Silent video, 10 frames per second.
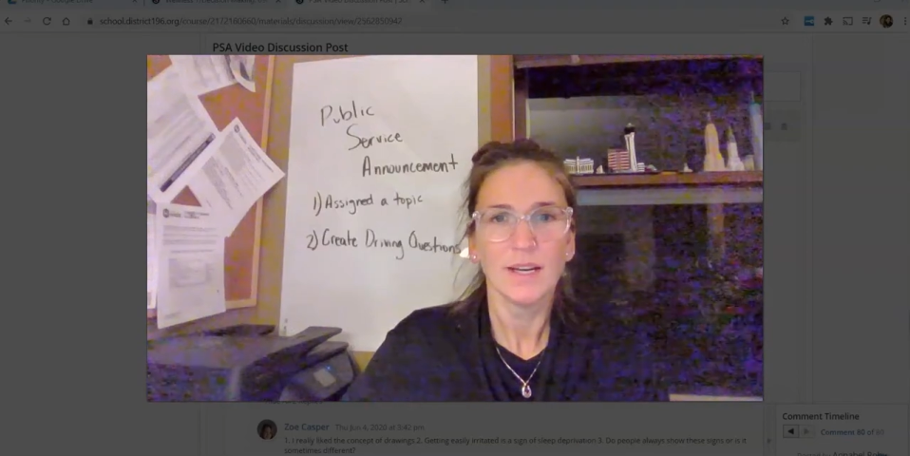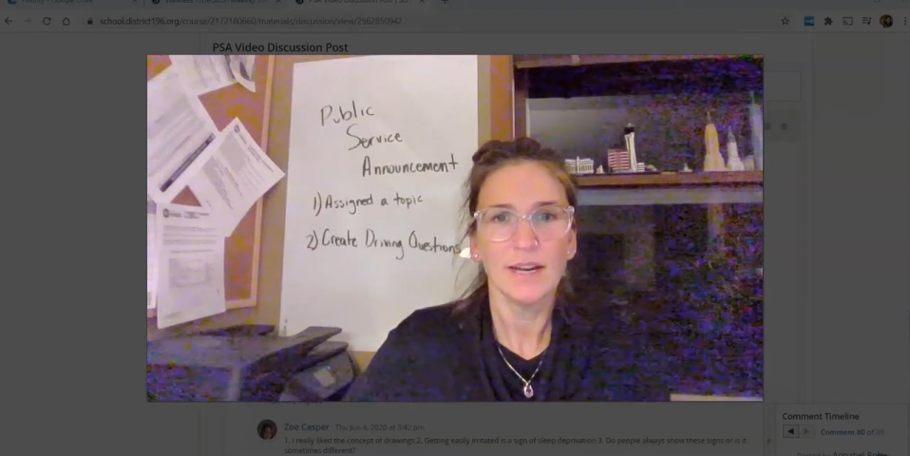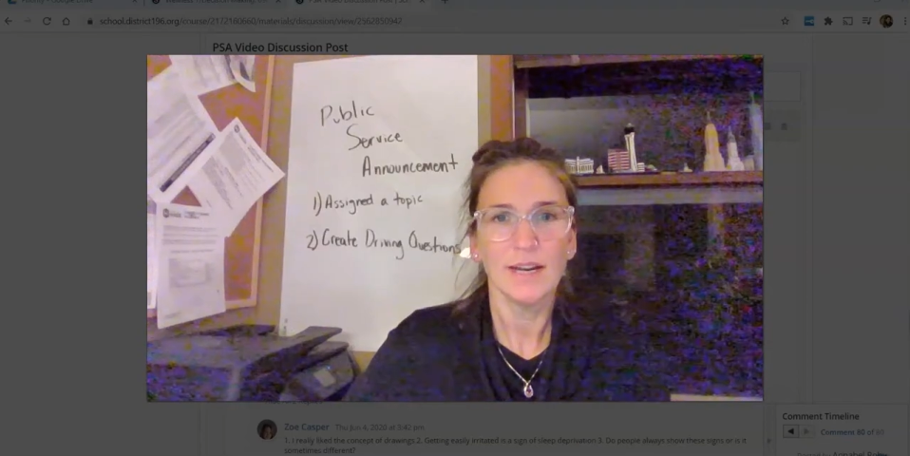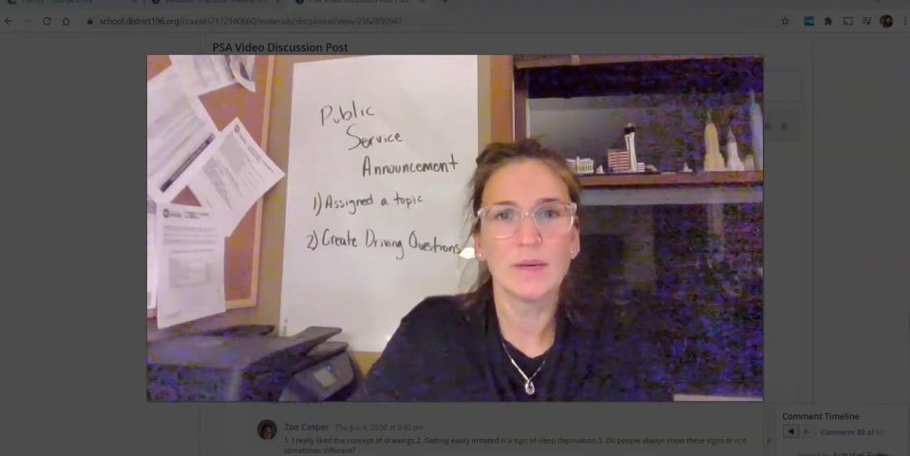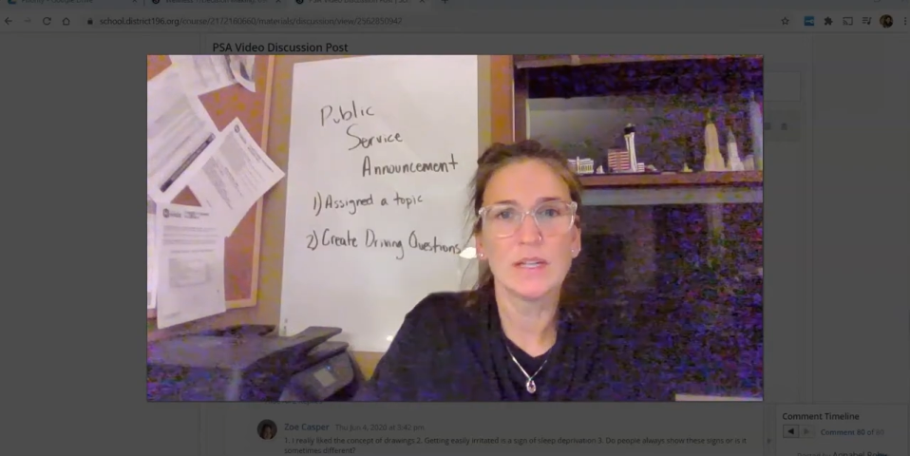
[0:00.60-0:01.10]

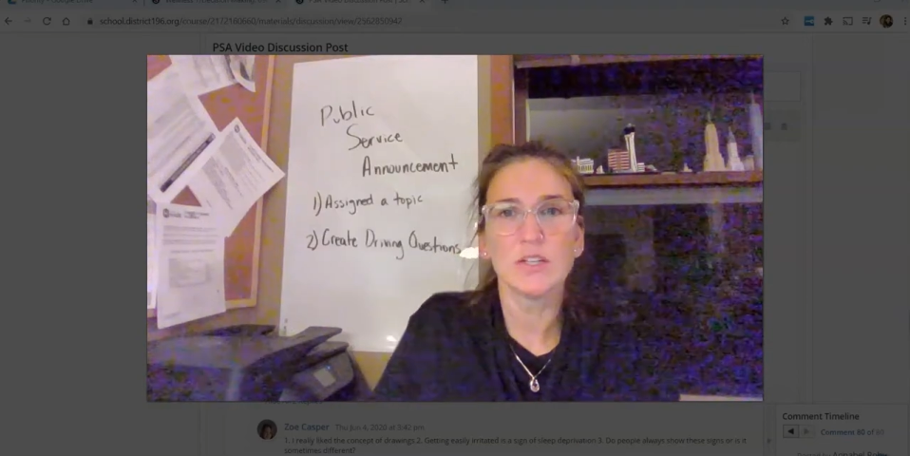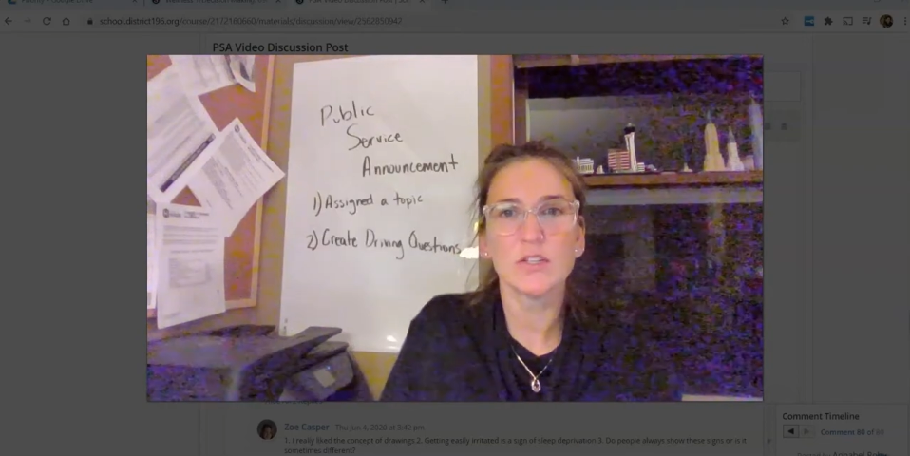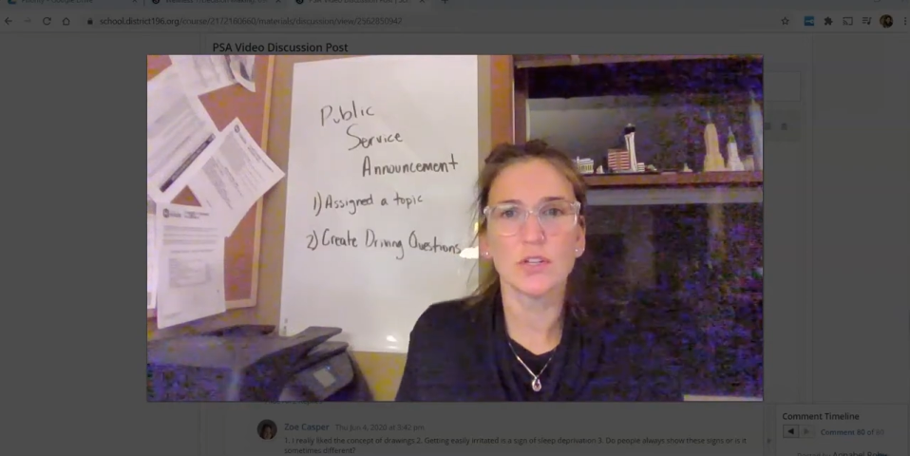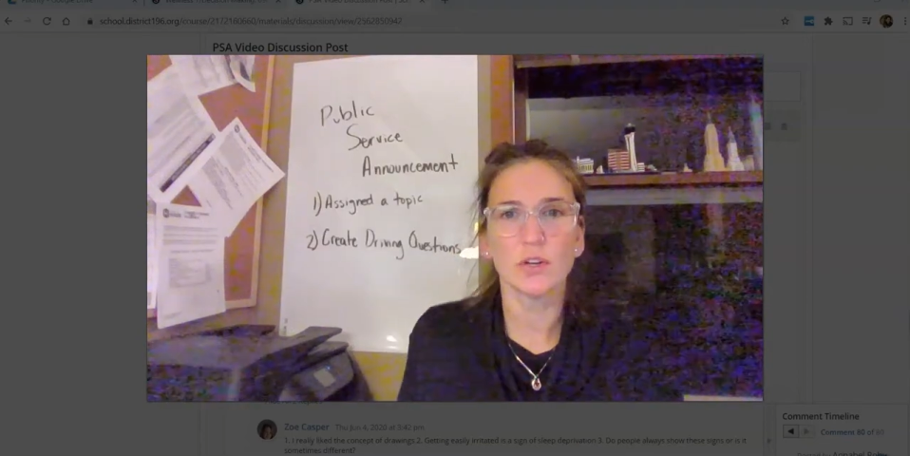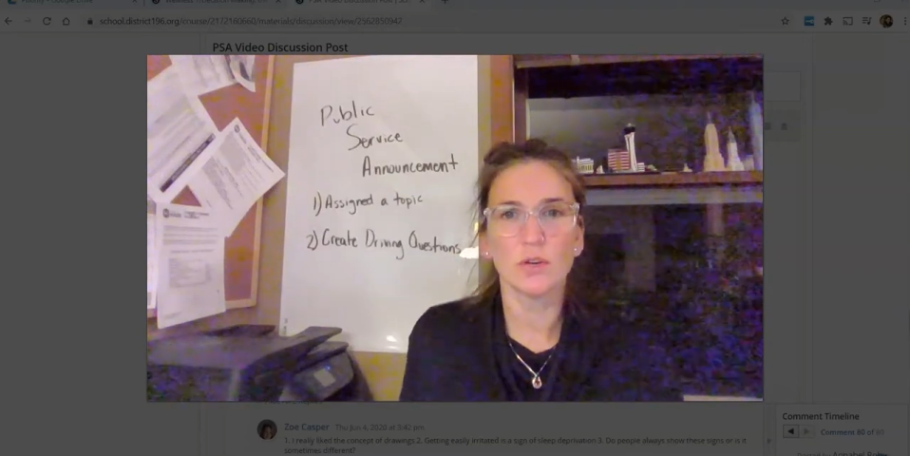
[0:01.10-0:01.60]
Hey
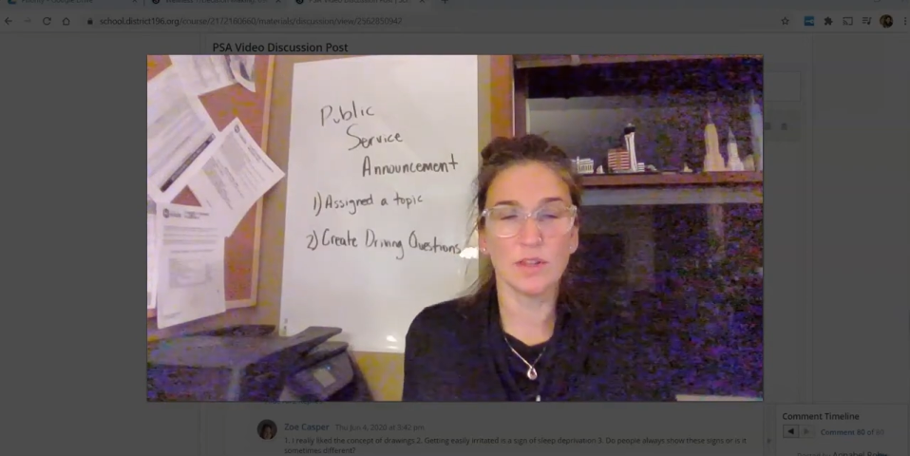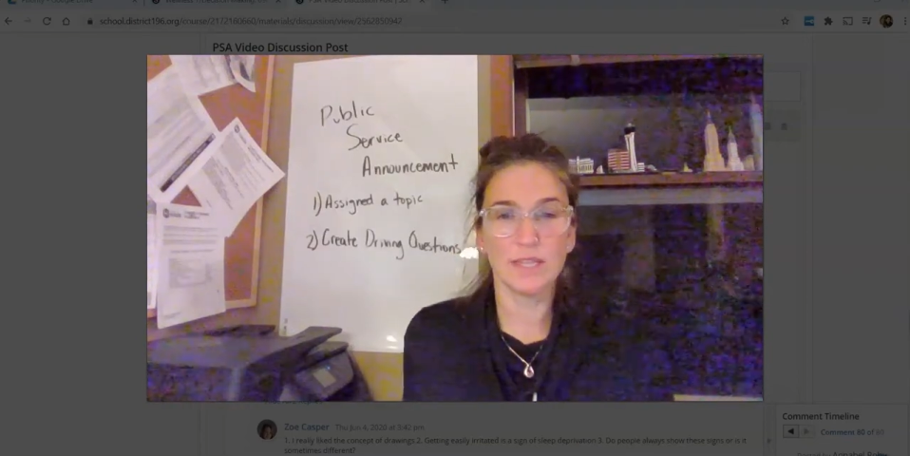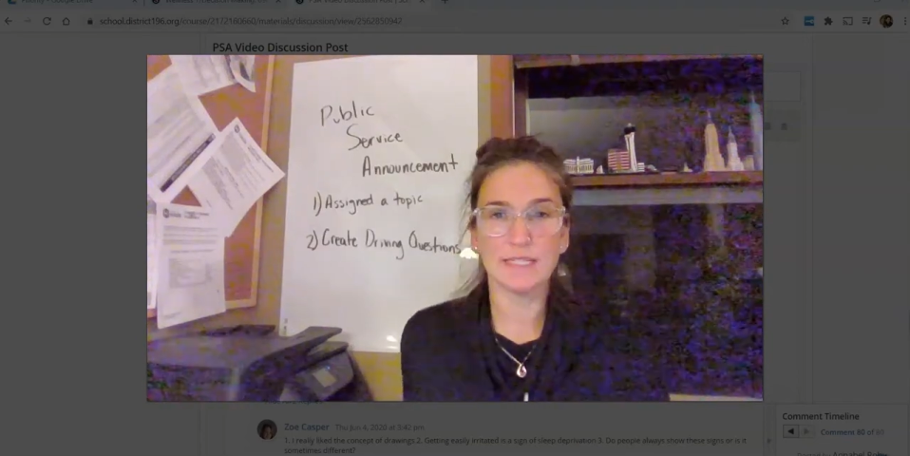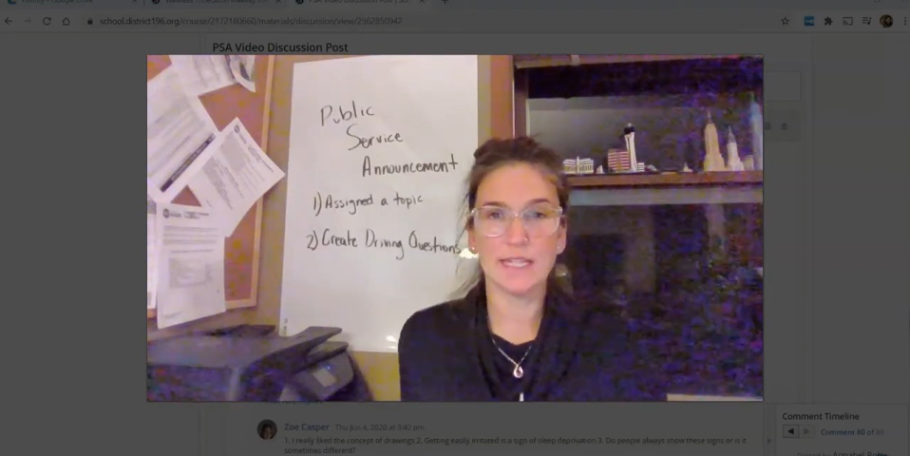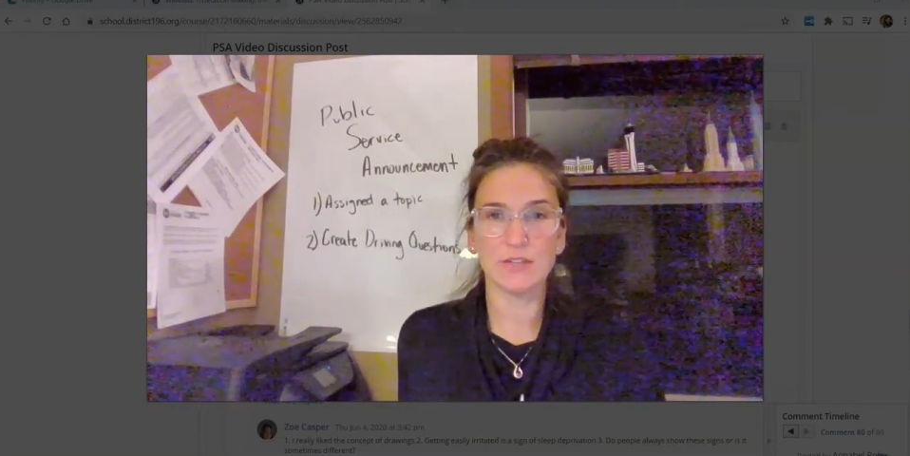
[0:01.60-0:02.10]
everyone, so these